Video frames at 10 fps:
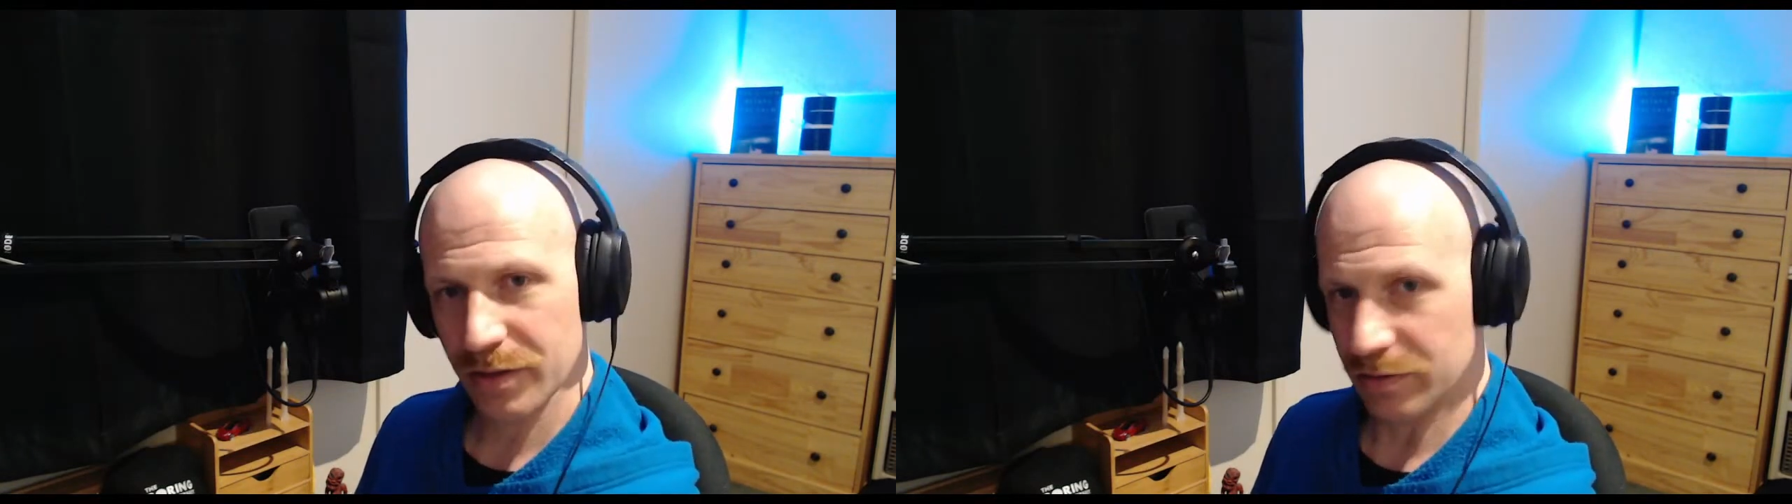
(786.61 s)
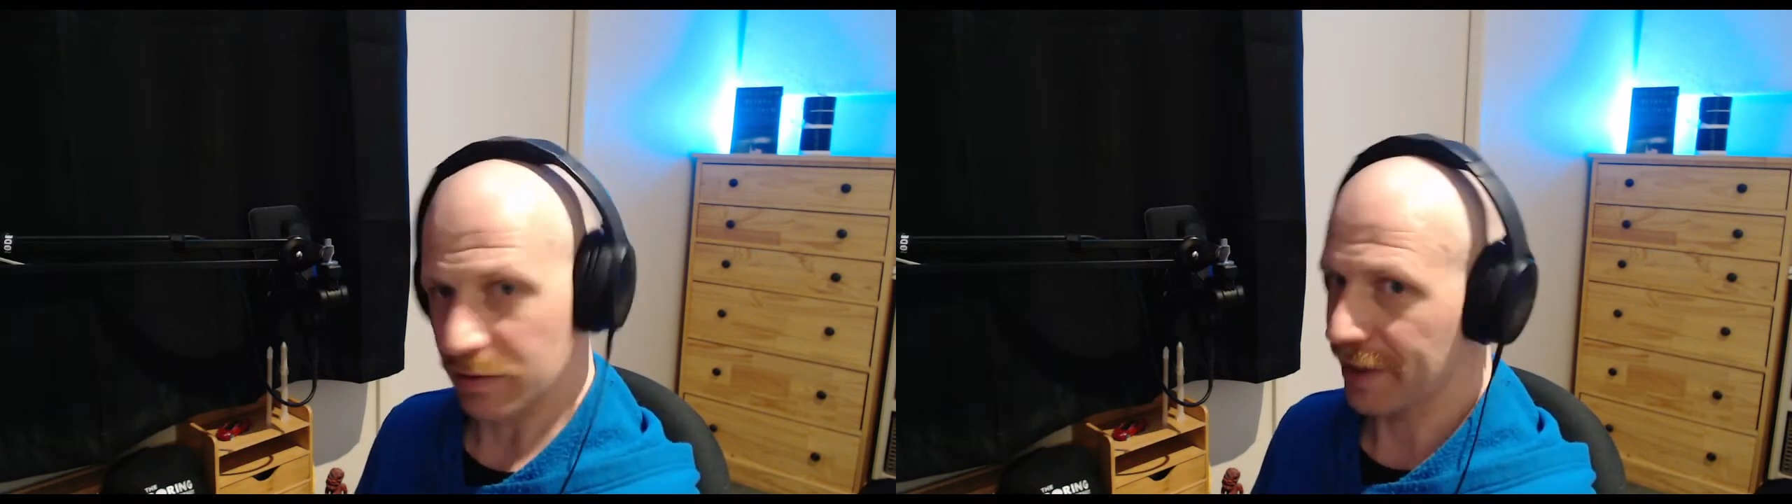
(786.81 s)

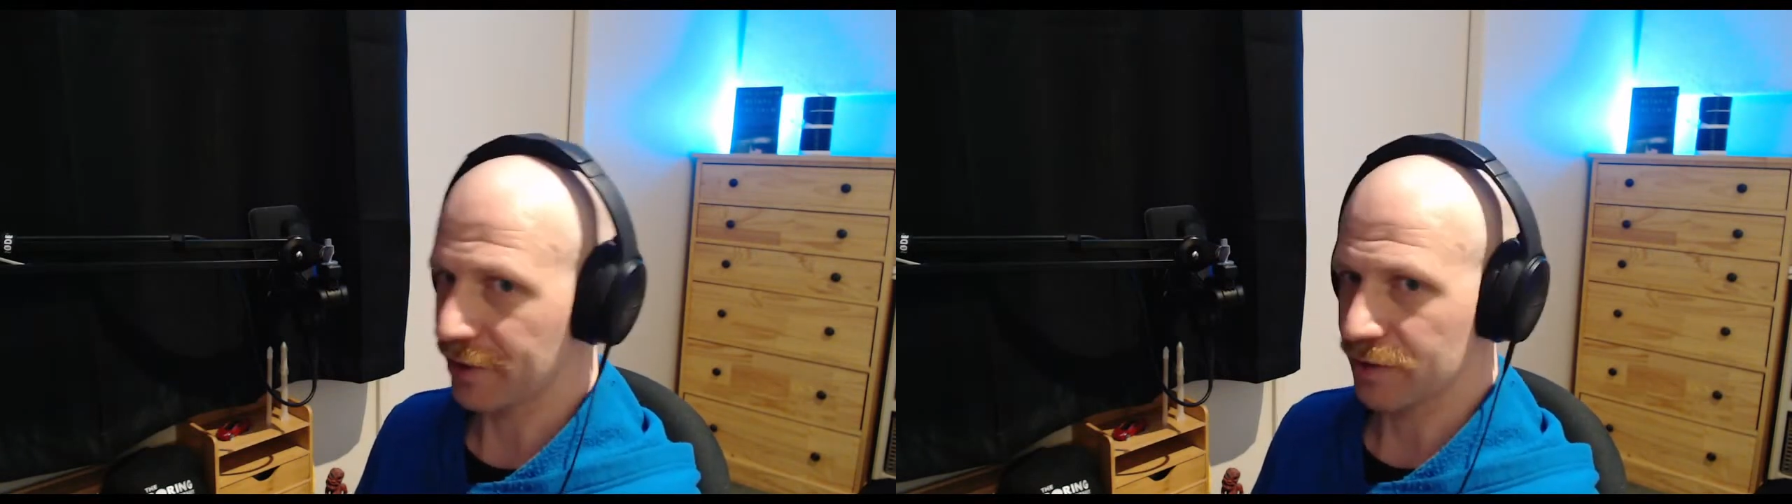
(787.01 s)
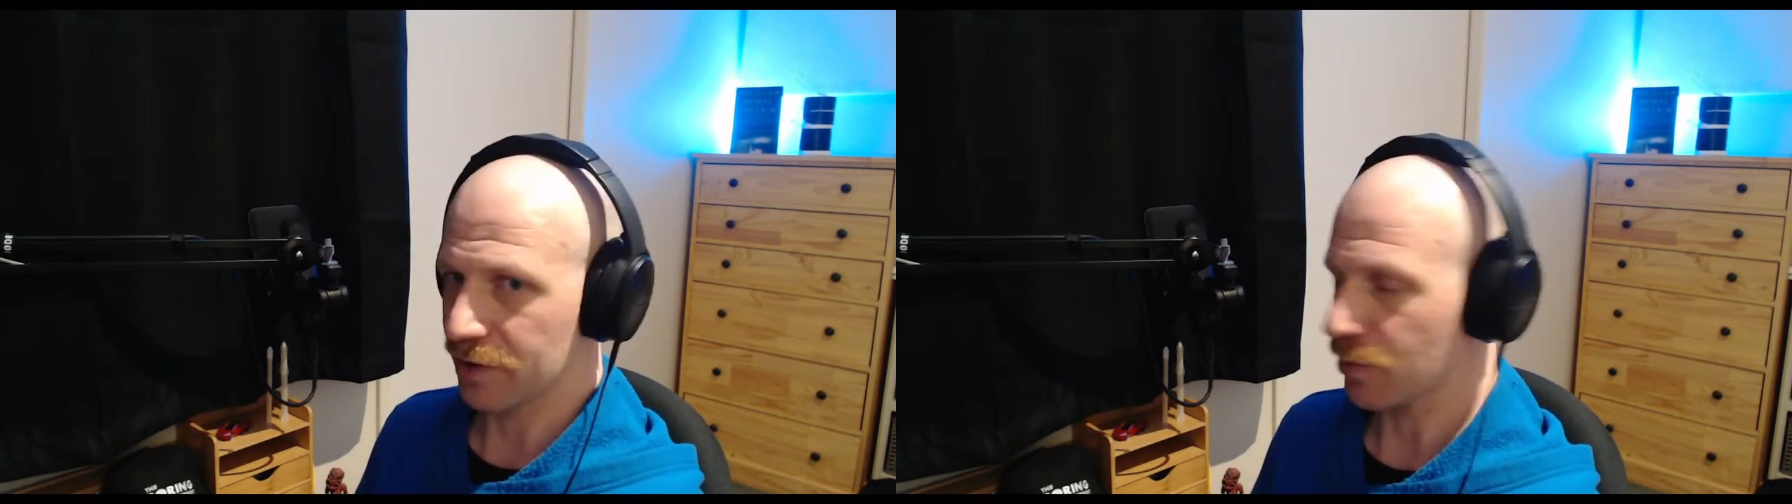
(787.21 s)

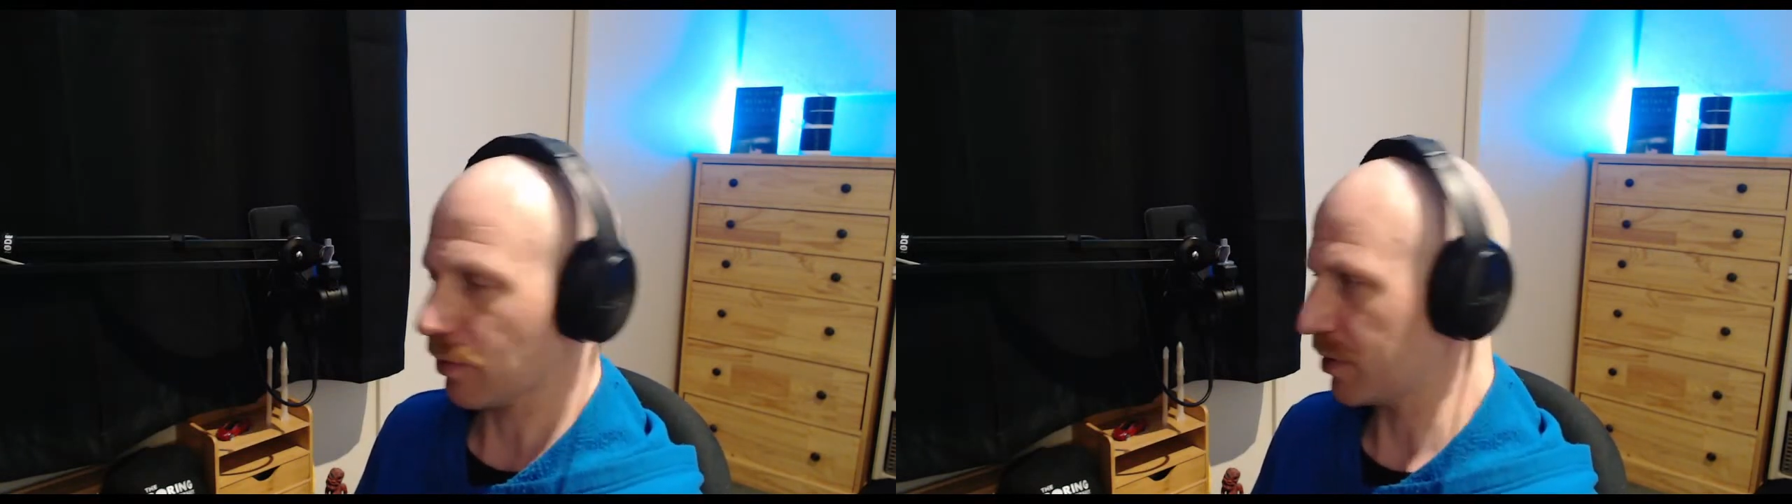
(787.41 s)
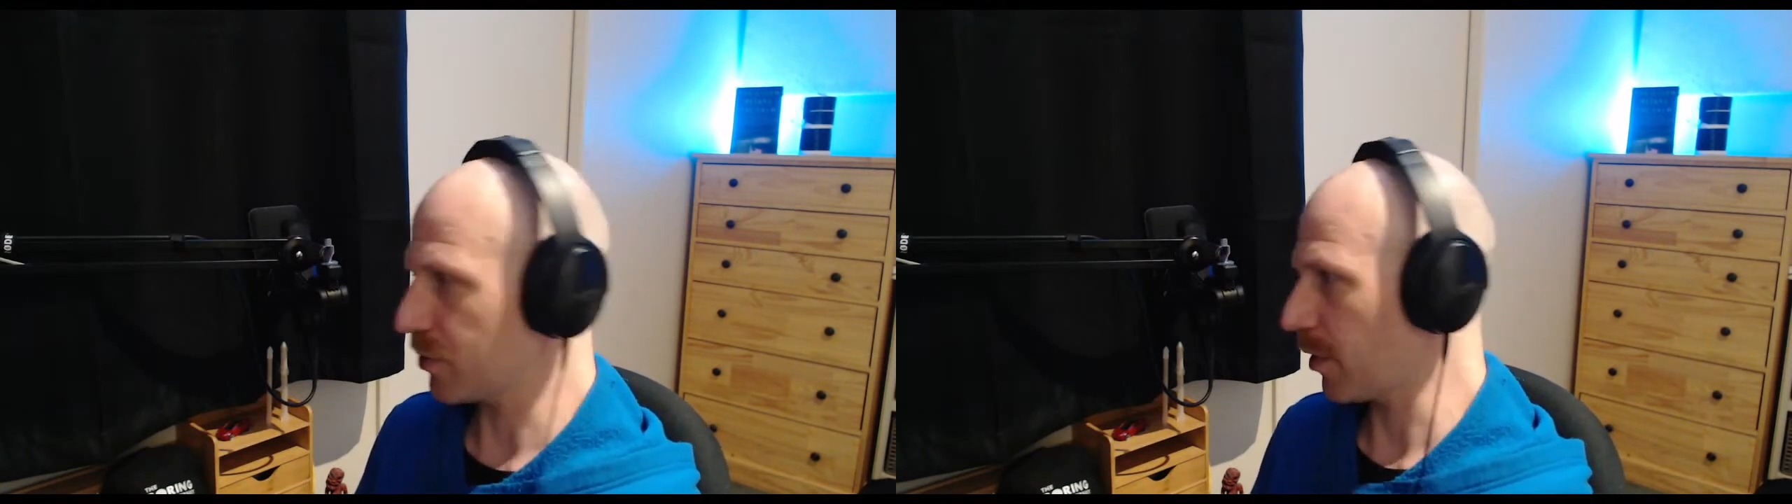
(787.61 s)
later in the
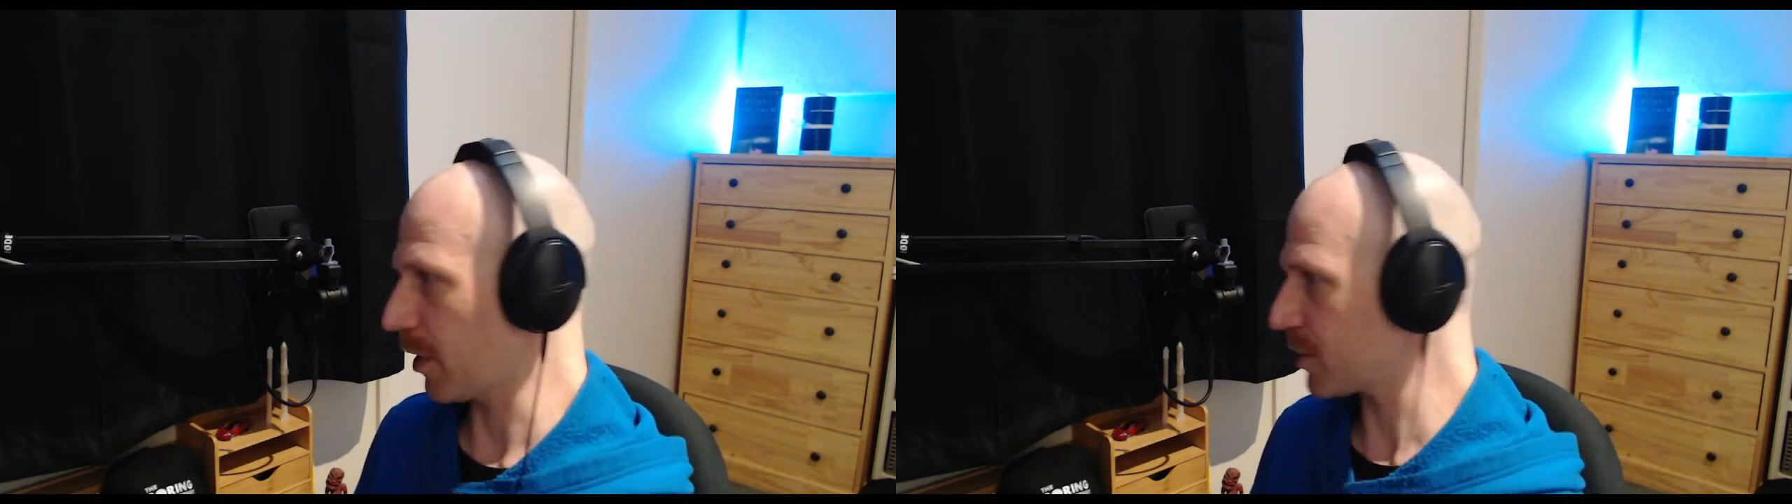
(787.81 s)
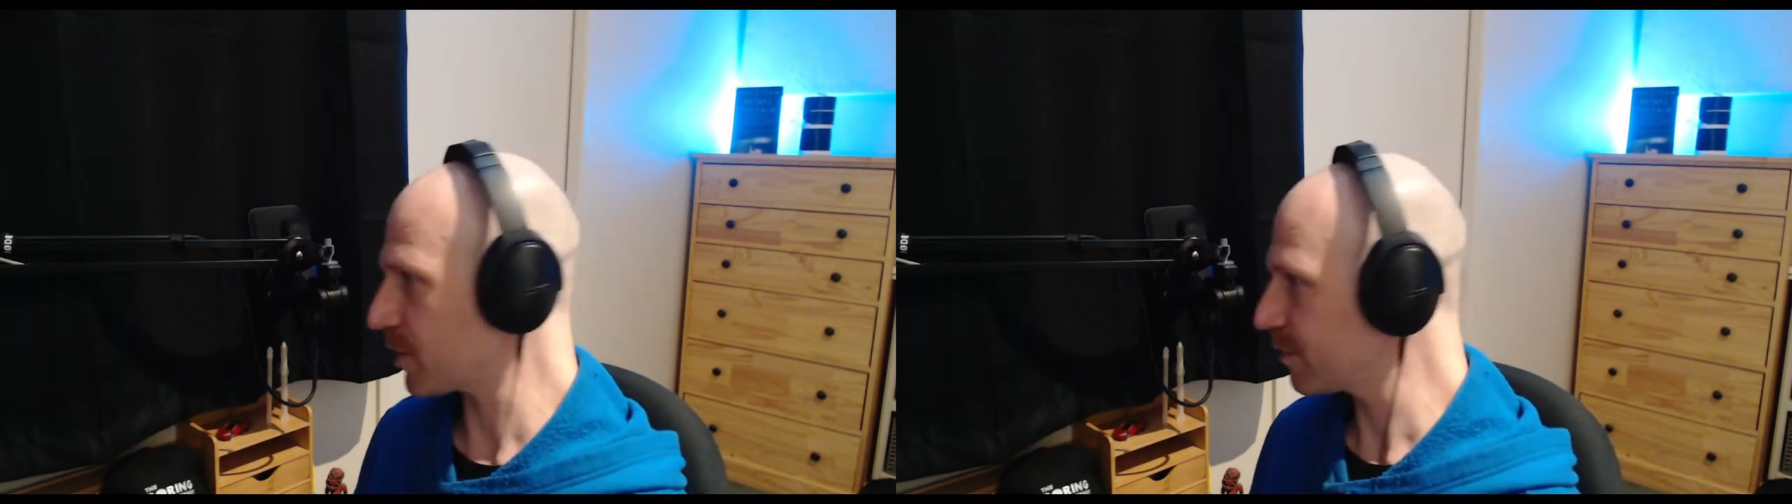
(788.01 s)

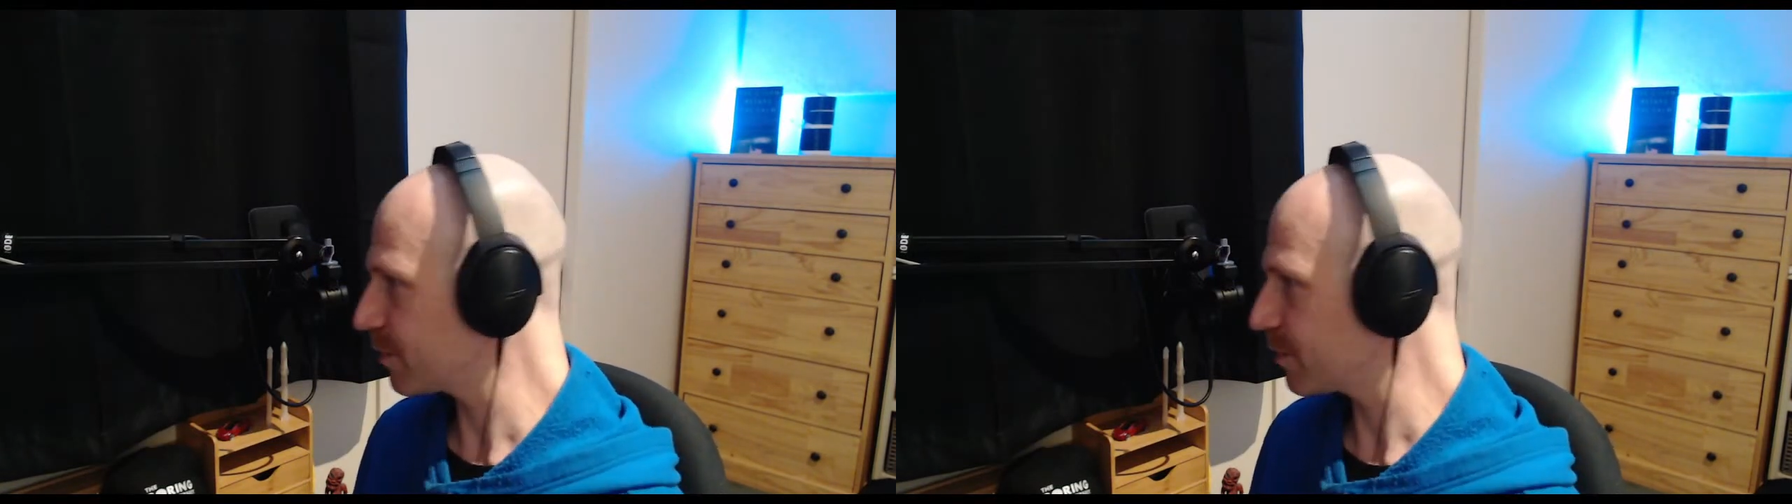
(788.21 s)
2020s.